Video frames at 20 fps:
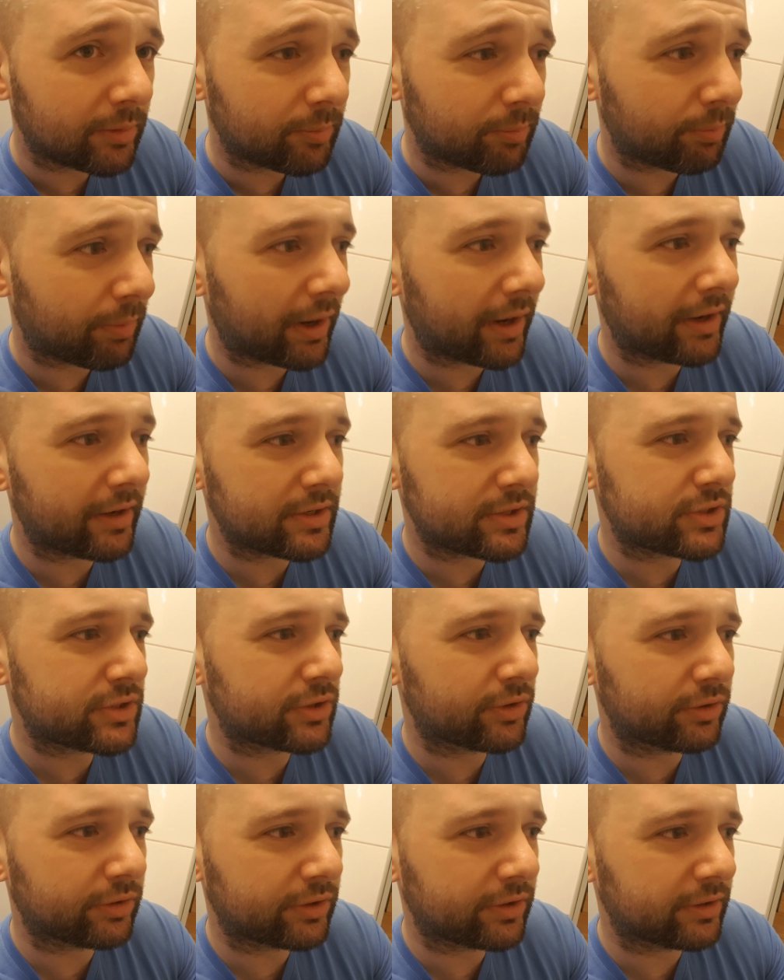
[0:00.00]
by a
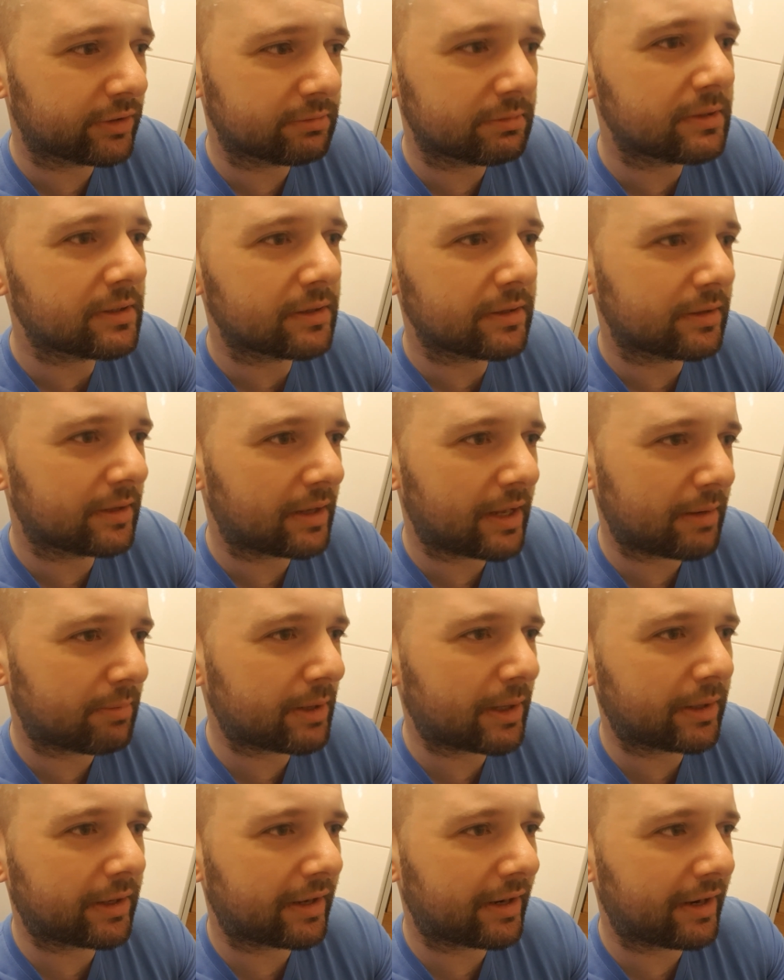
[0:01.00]
certain,
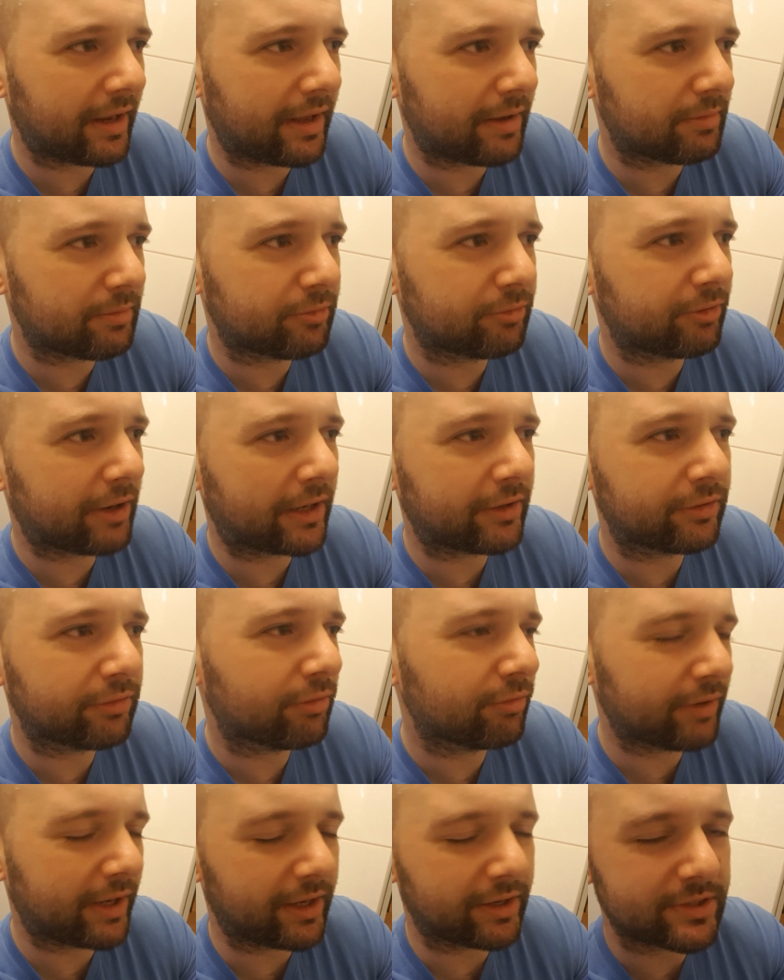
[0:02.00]
like, a factor
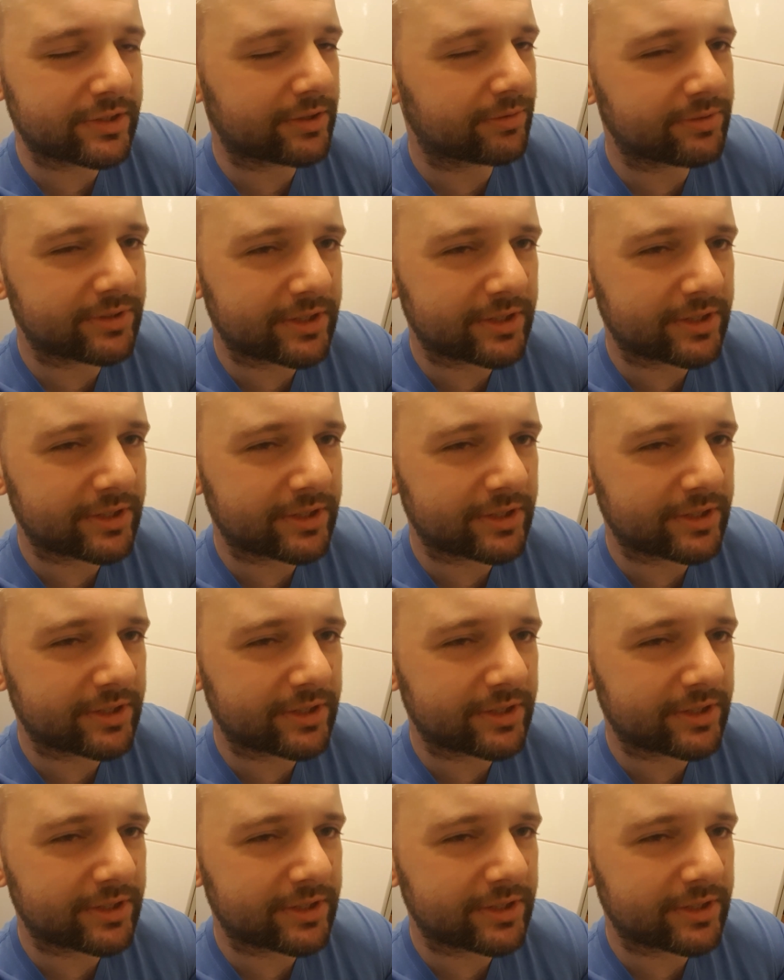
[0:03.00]
of X of